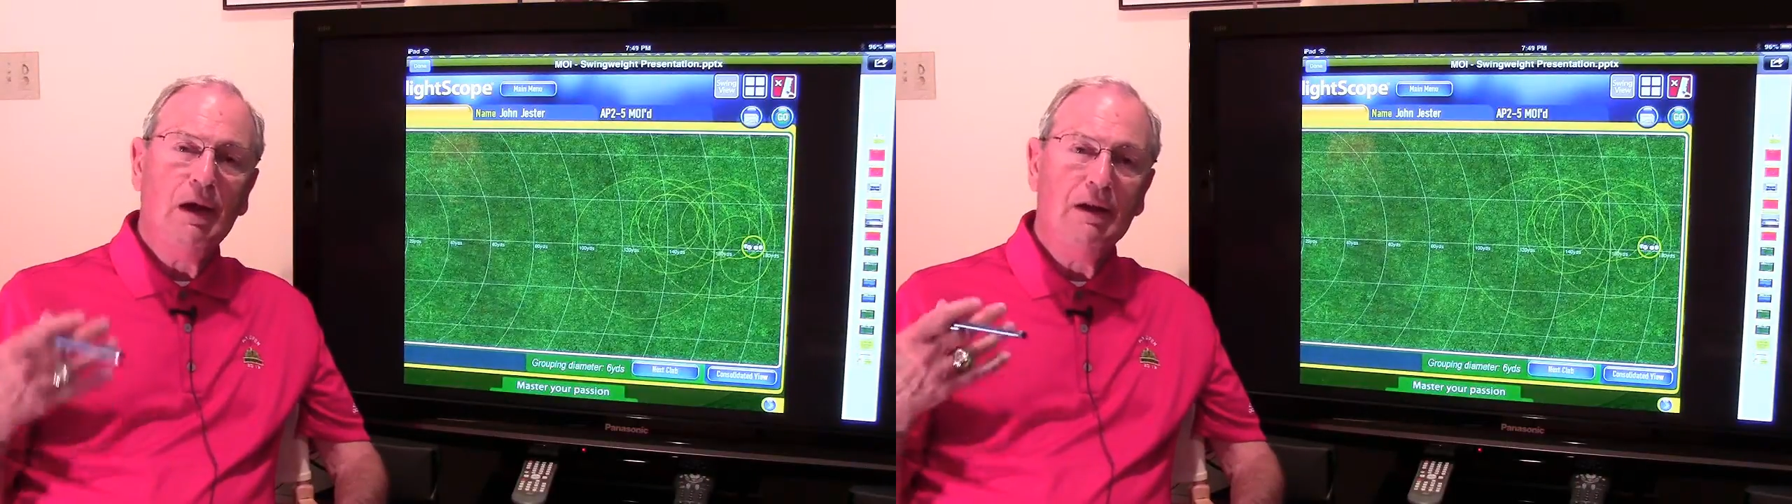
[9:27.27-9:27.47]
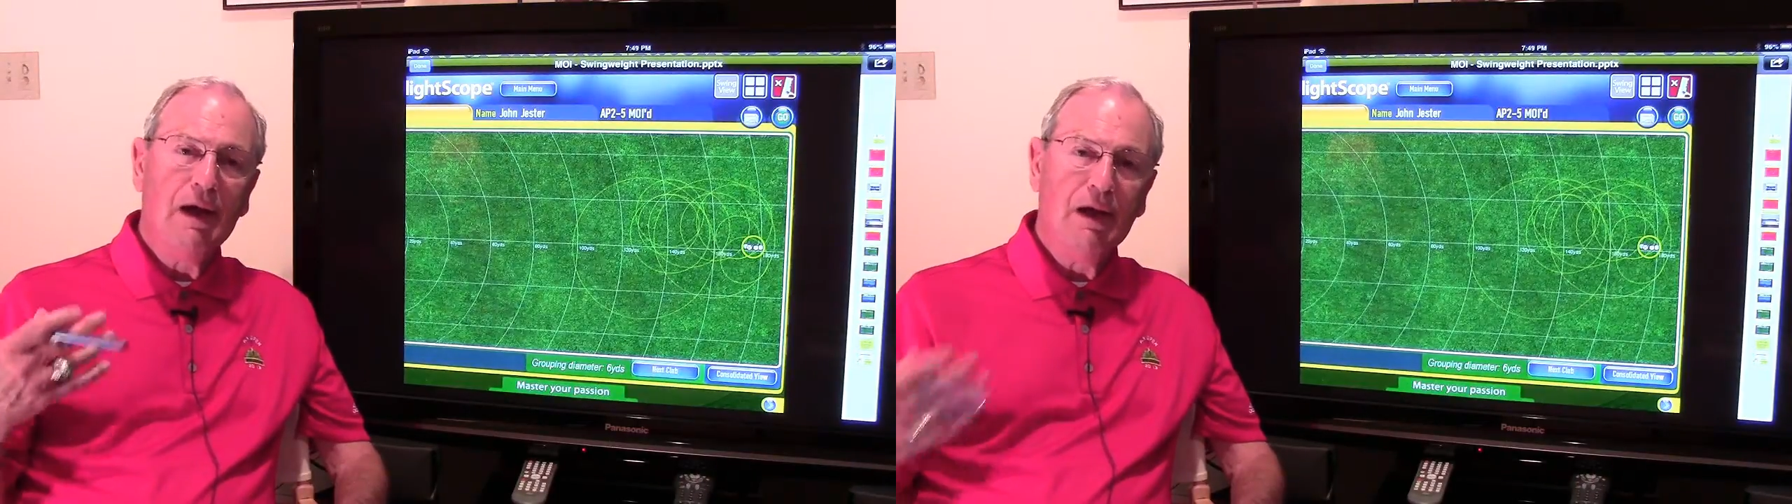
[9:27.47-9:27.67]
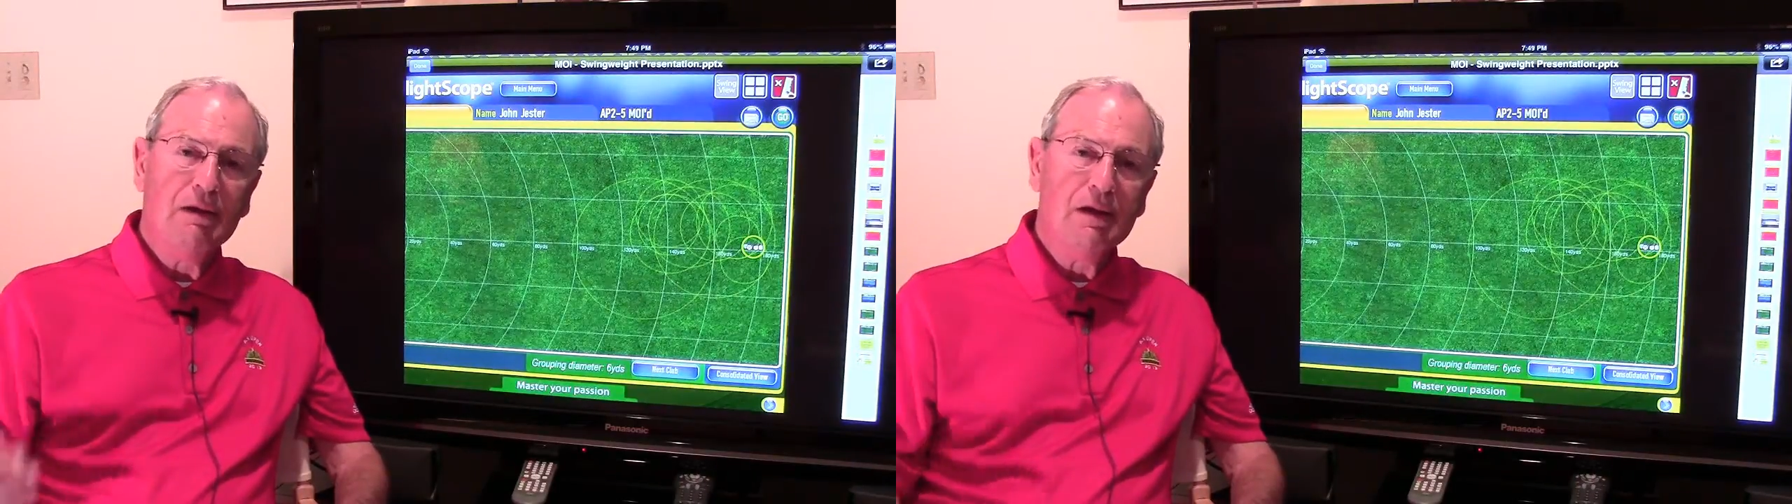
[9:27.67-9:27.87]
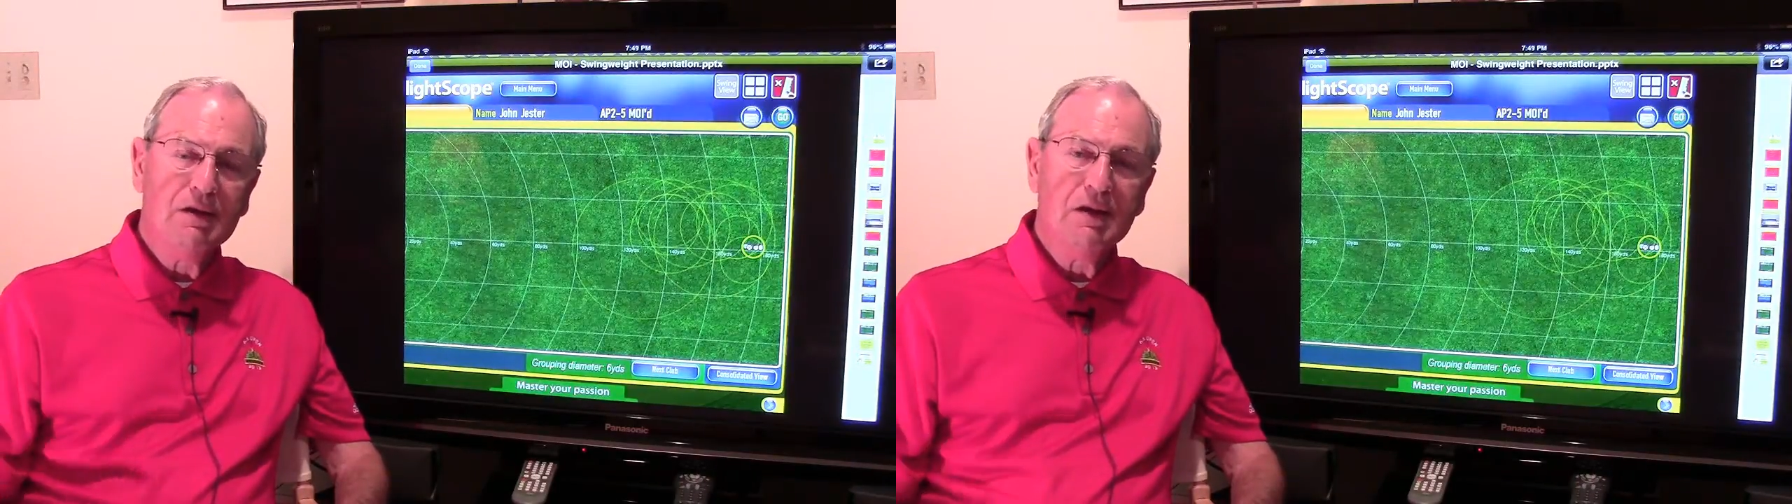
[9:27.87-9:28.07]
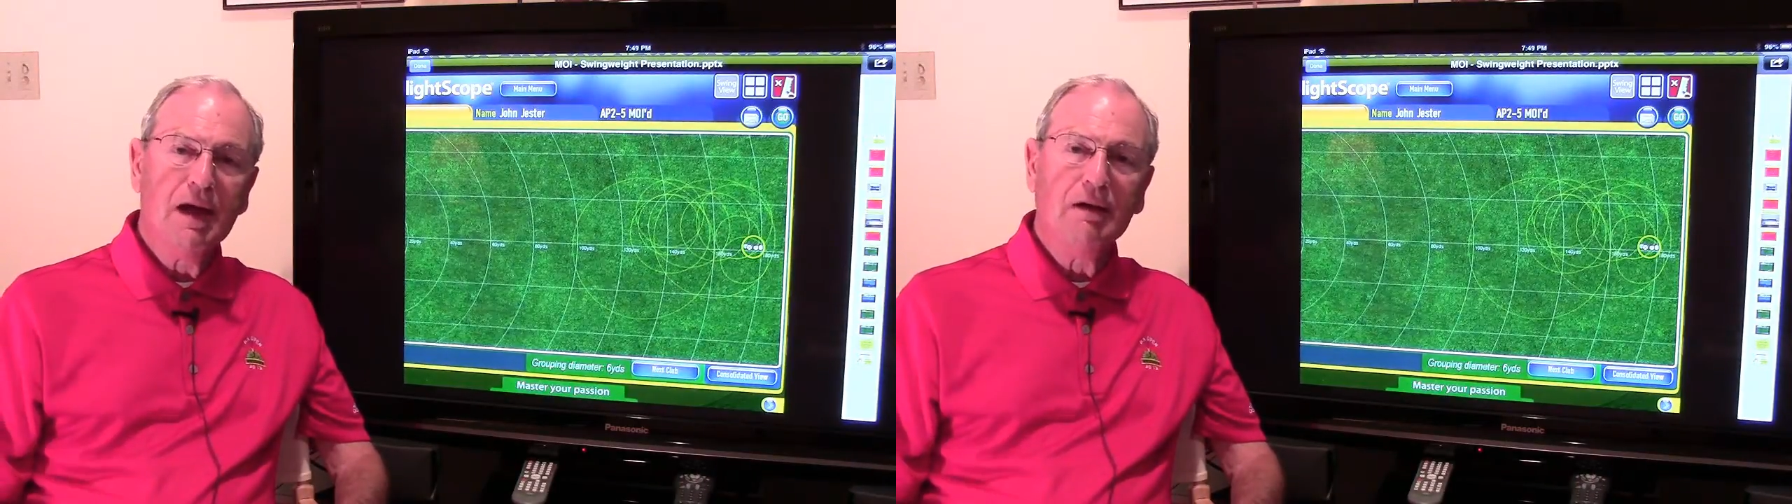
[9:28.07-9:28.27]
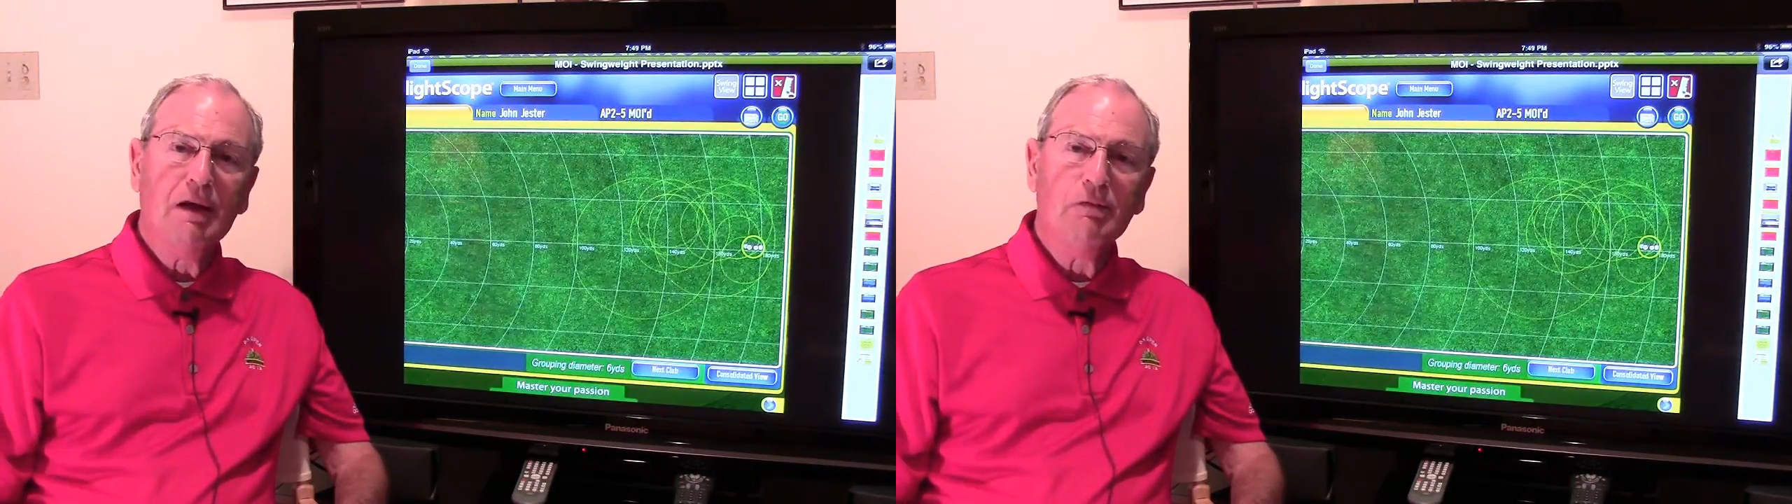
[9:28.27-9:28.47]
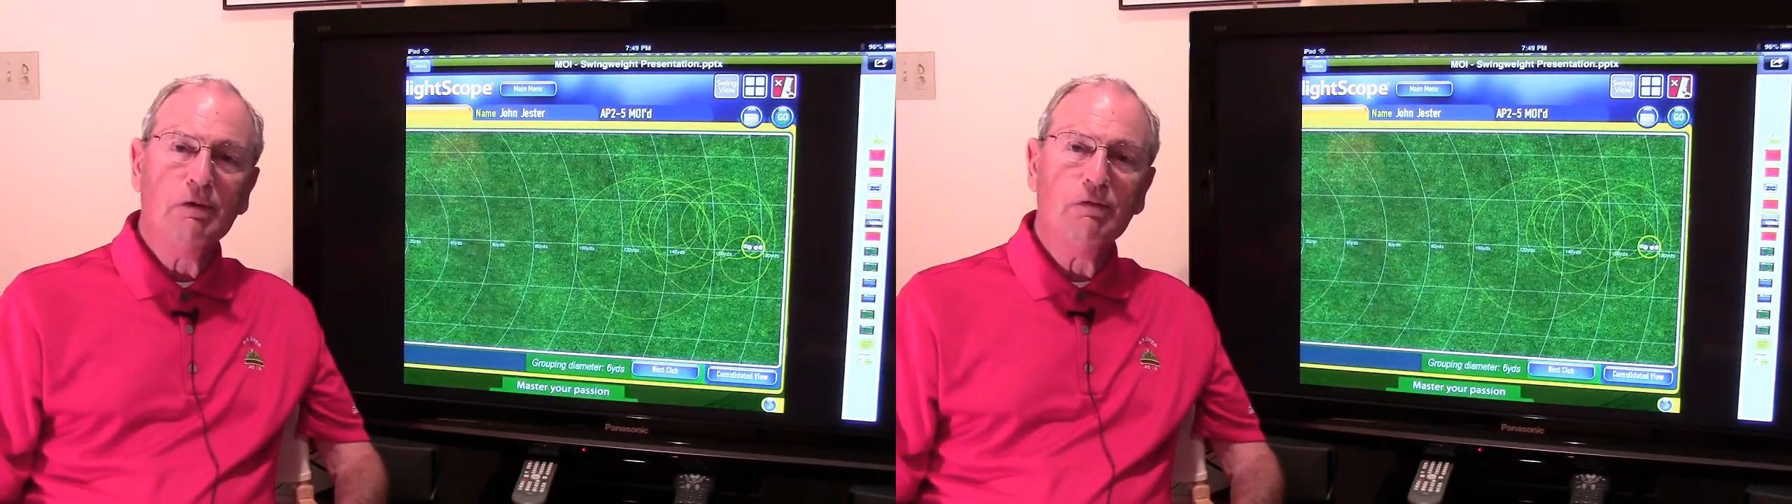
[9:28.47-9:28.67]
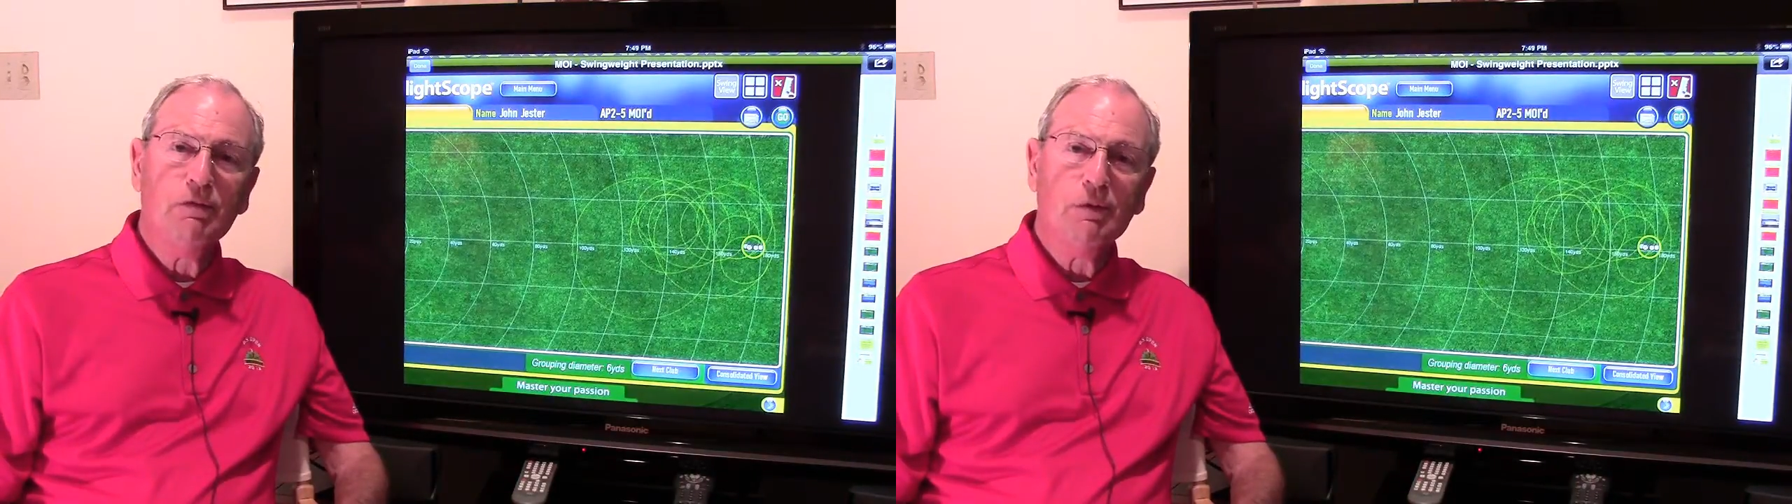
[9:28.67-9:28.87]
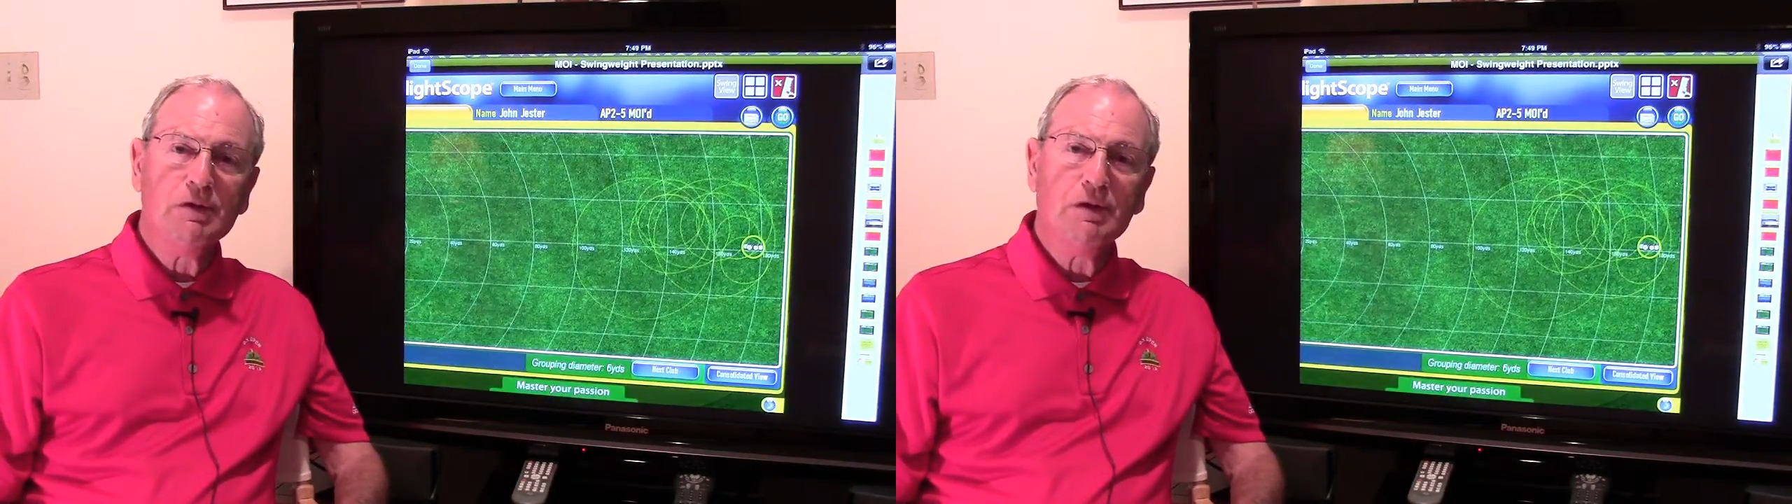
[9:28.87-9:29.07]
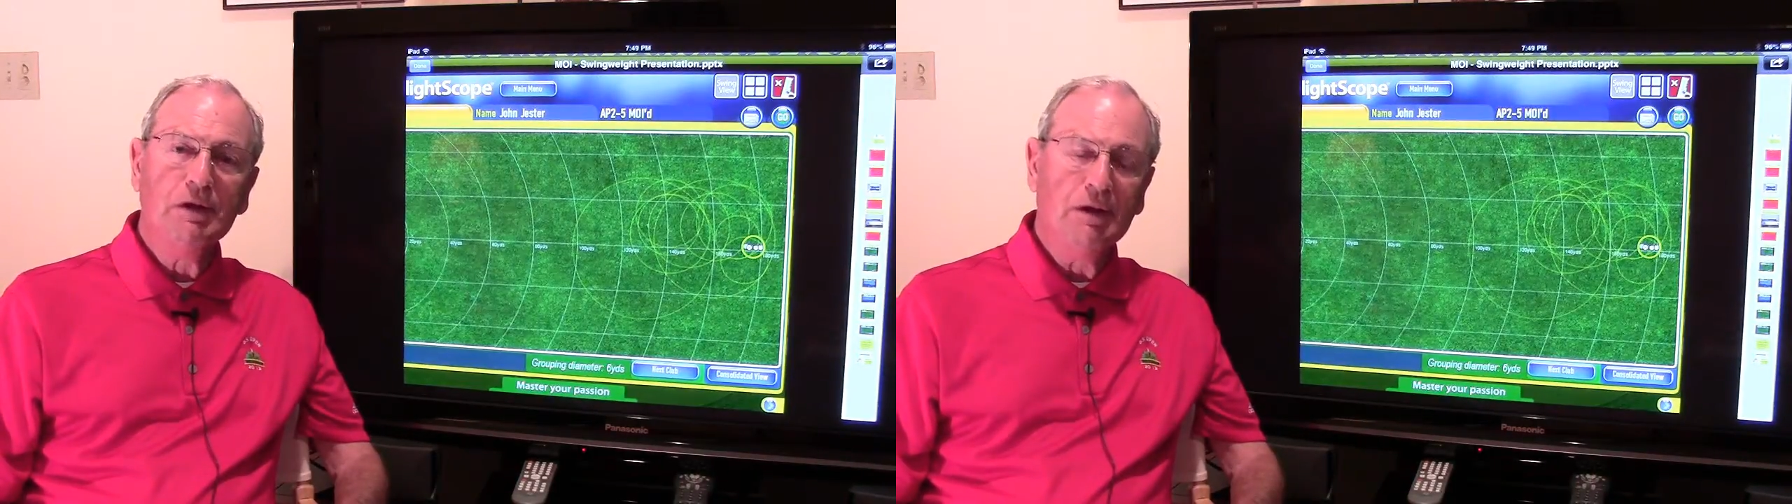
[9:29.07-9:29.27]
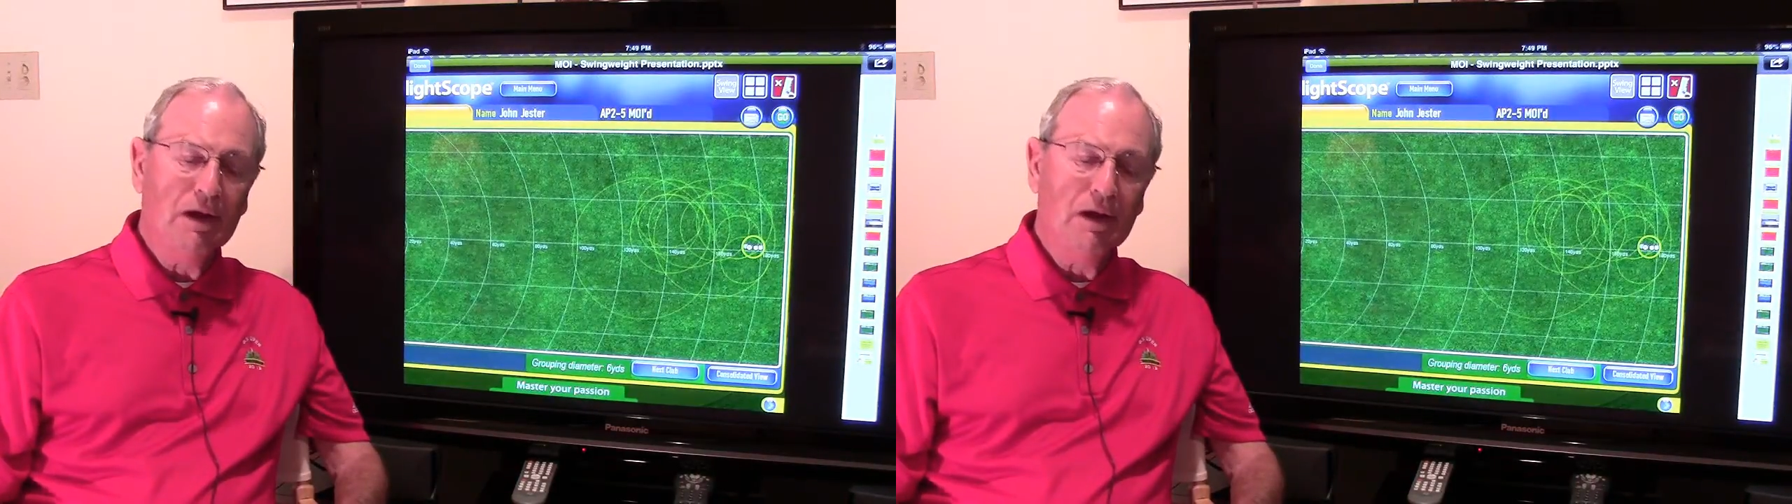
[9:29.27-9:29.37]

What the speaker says: and they had the exact level of force